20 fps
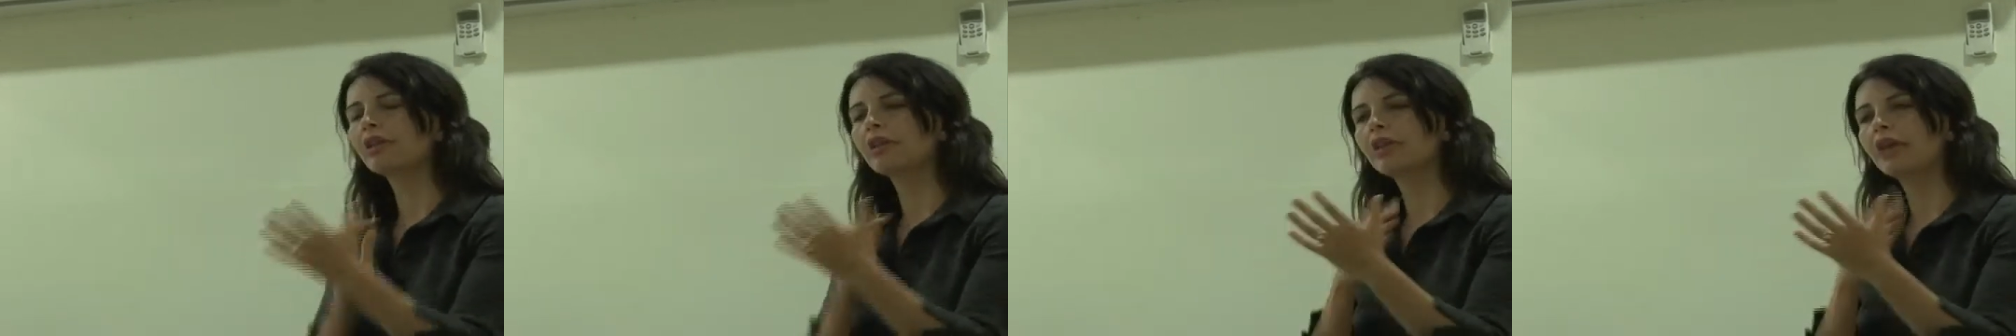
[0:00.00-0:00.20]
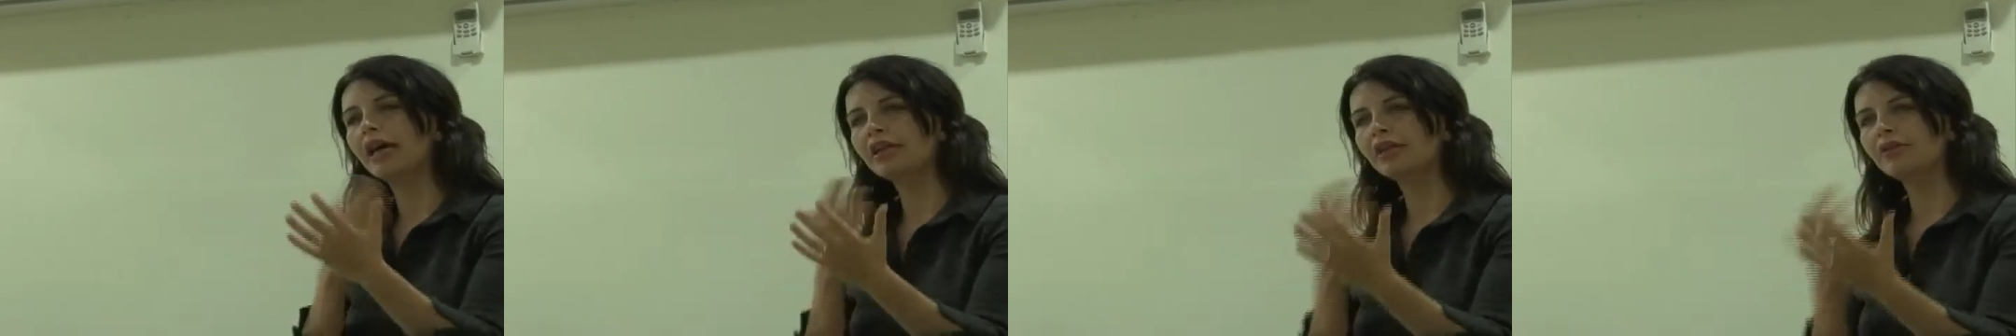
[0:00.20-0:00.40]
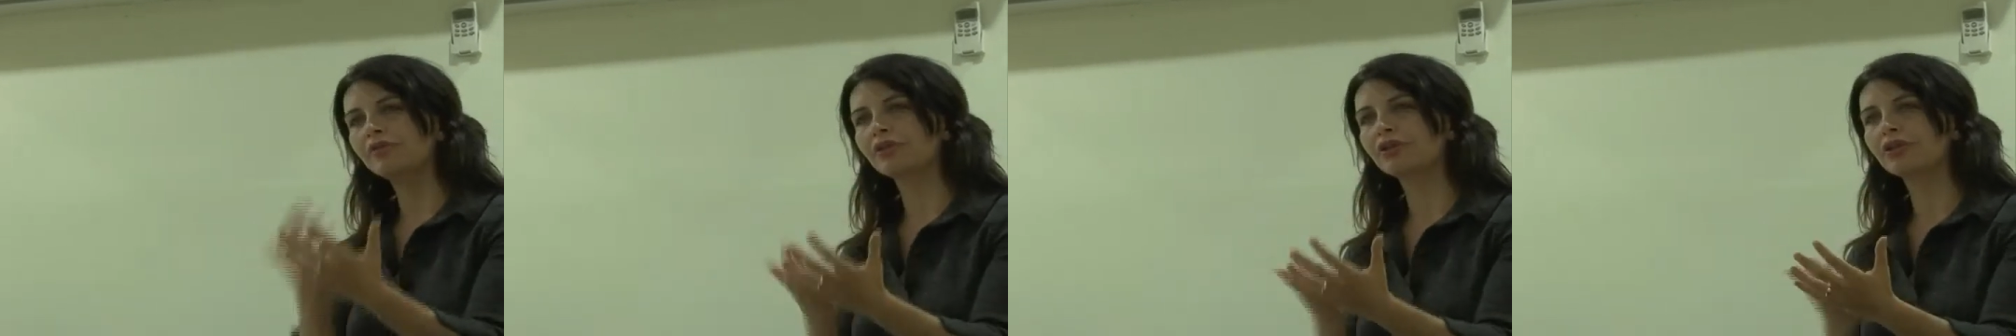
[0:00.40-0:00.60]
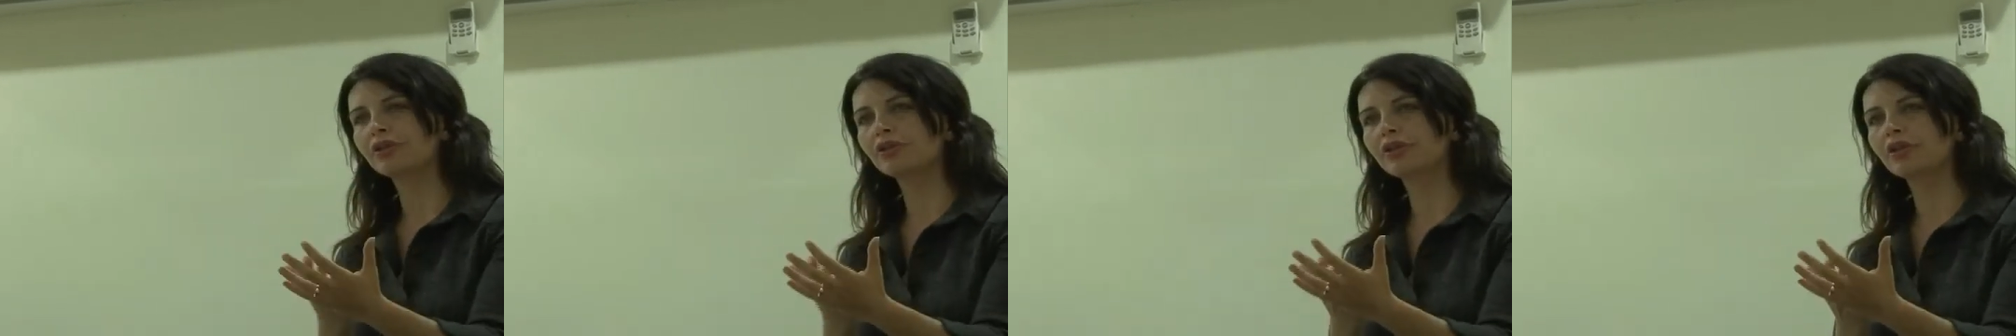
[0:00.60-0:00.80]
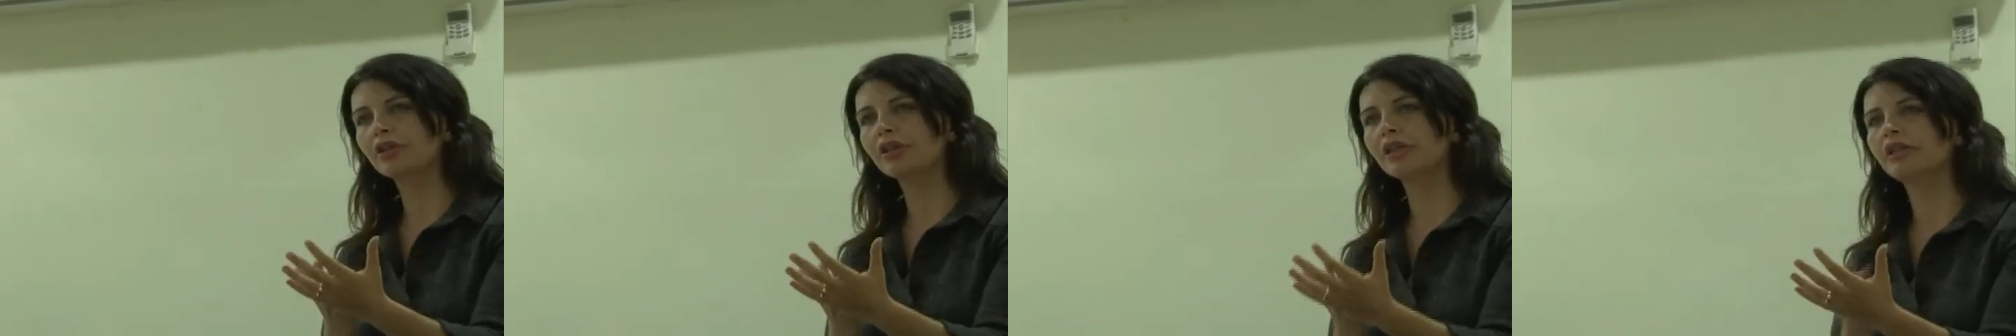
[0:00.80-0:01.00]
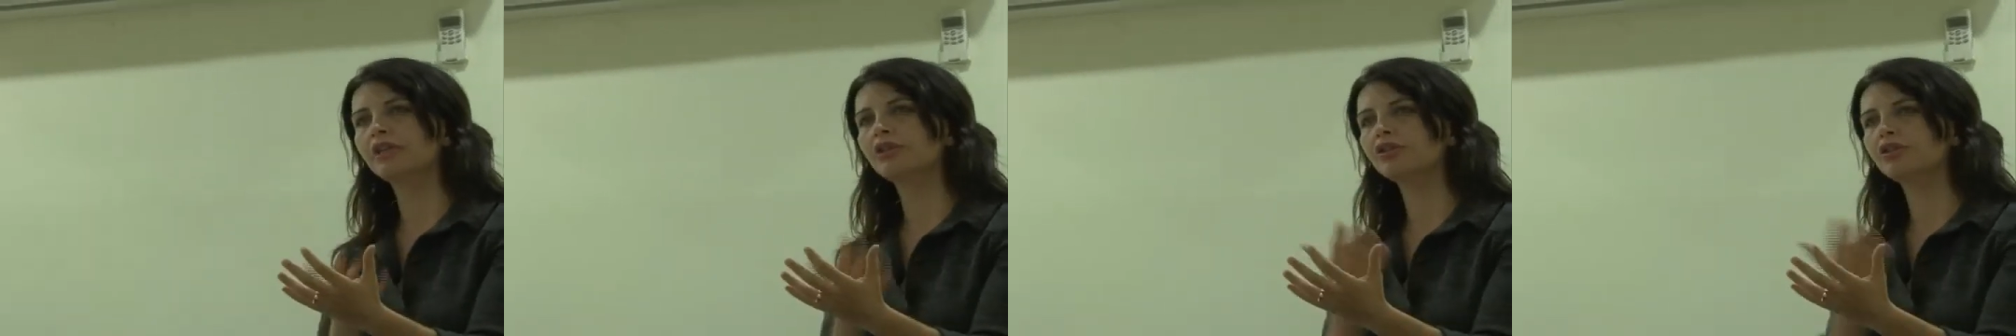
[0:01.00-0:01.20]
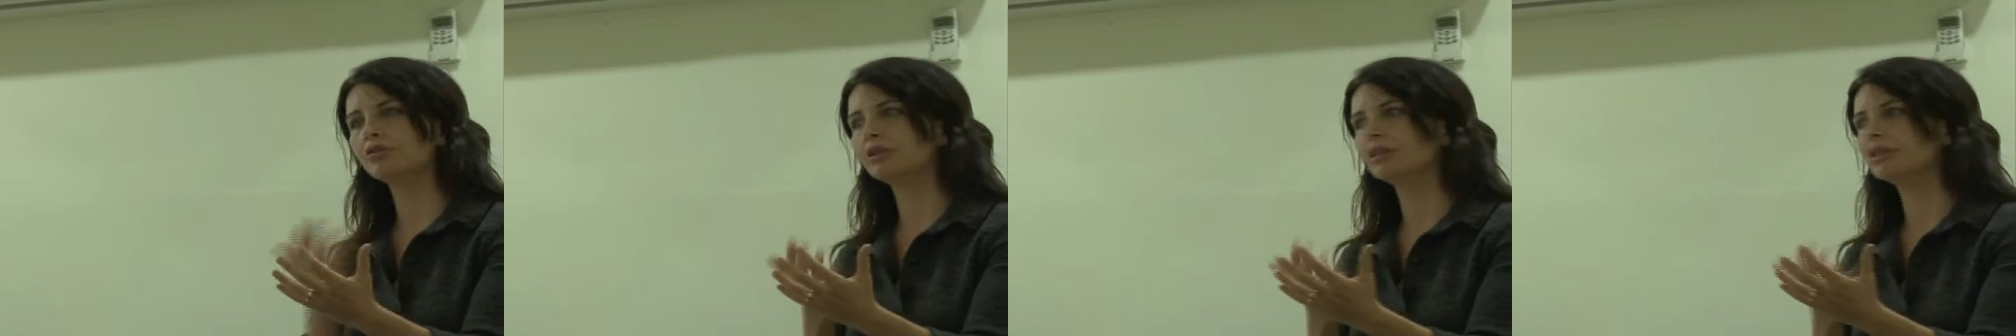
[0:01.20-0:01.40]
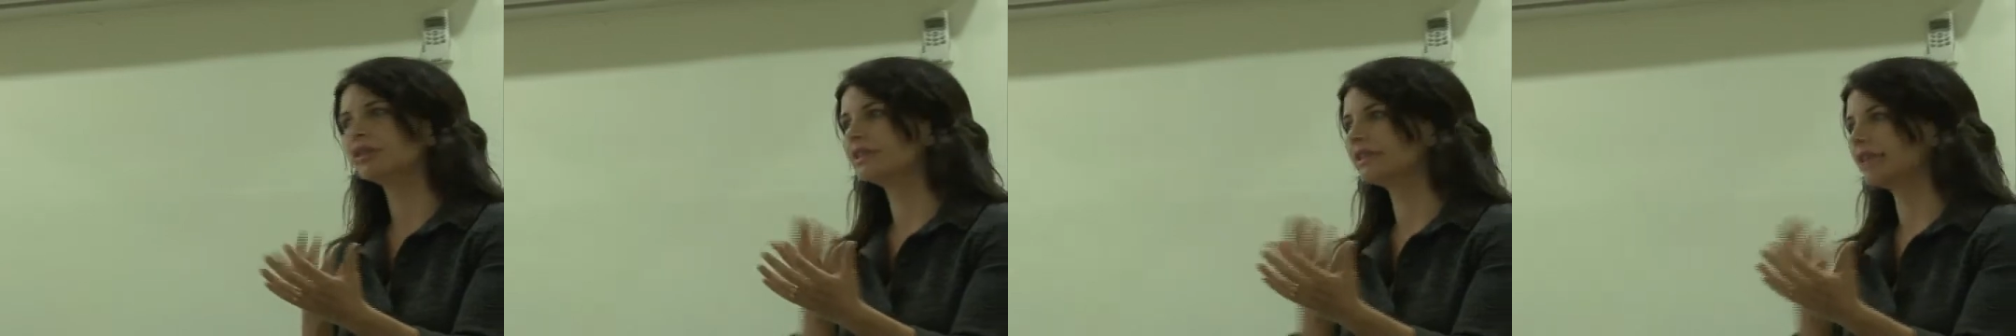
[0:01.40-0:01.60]
A lot of the early
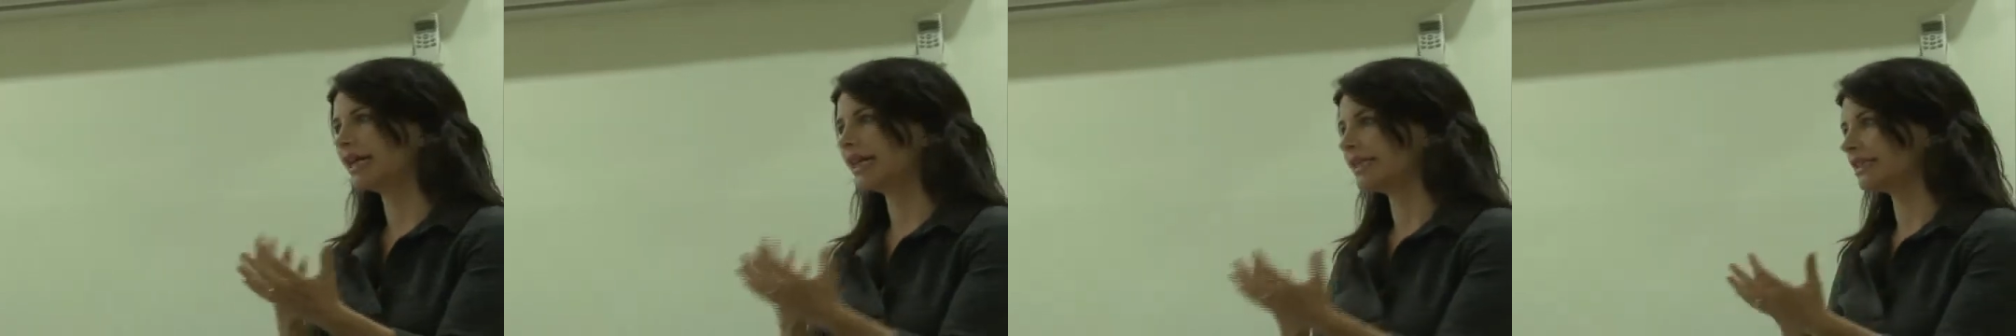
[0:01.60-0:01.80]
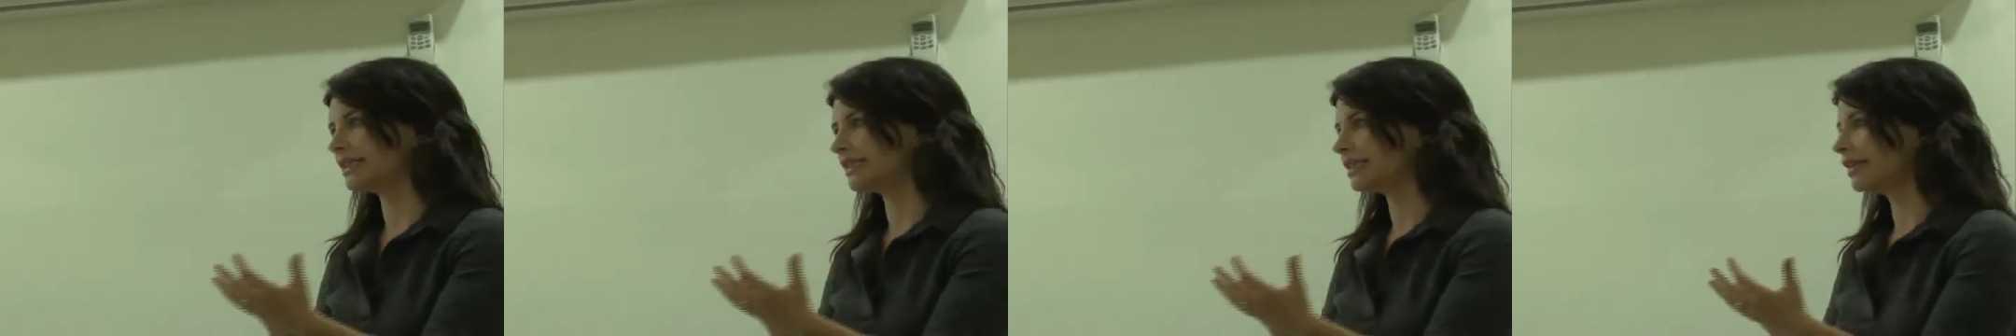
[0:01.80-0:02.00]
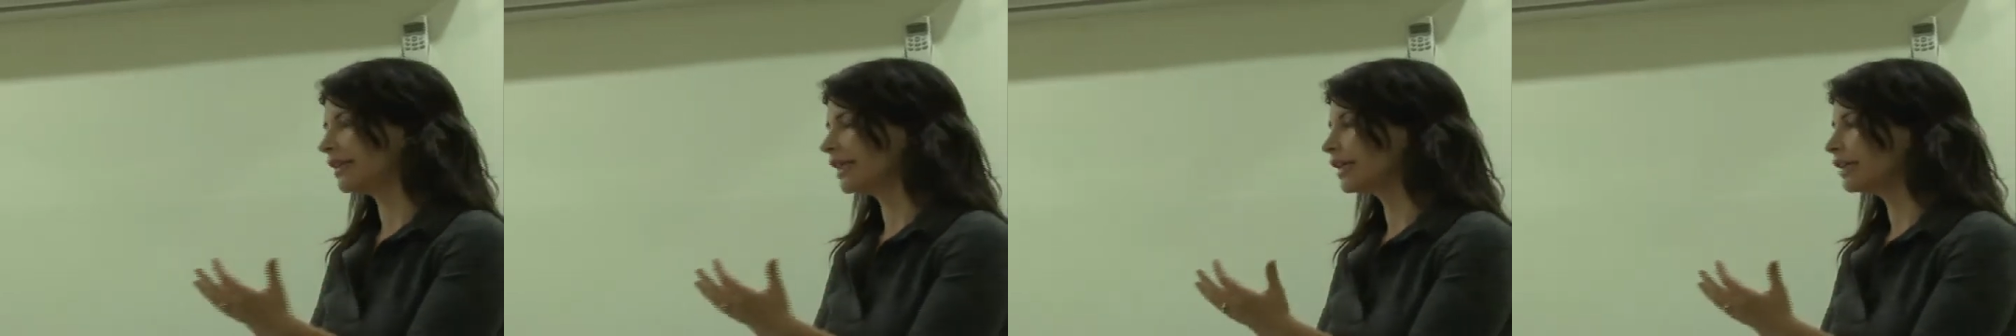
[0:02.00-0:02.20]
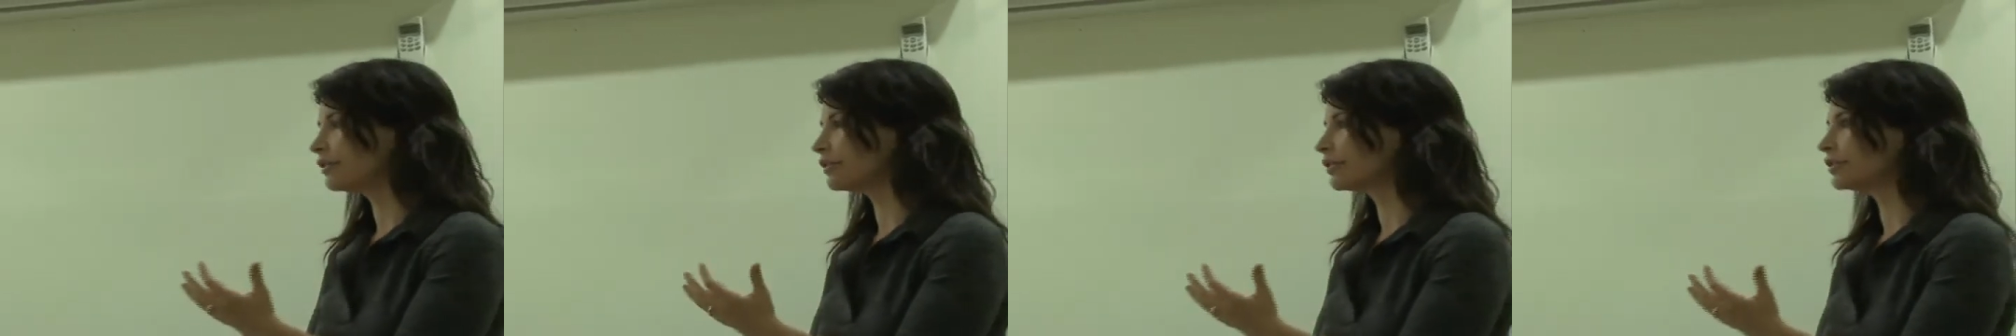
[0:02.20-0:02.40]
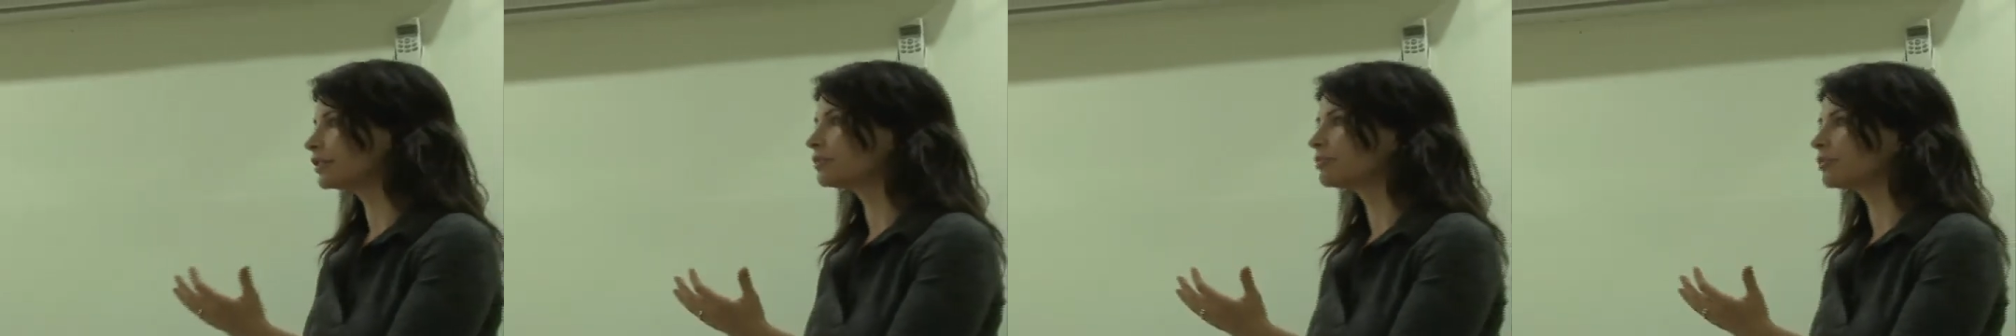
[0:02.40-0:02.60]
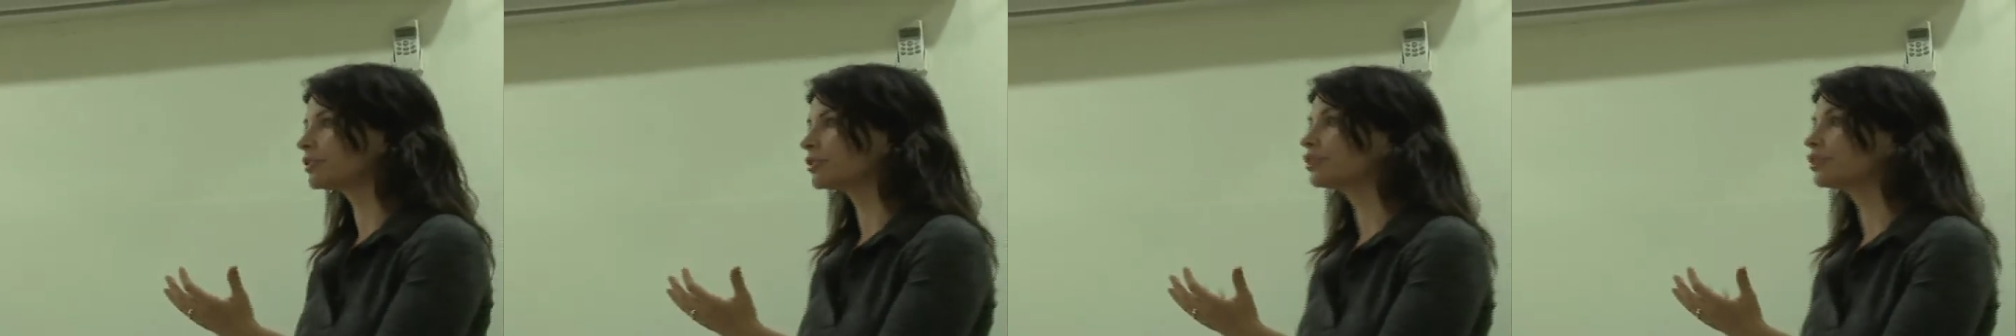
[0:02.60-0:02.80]
Jewish Zionist thinkers were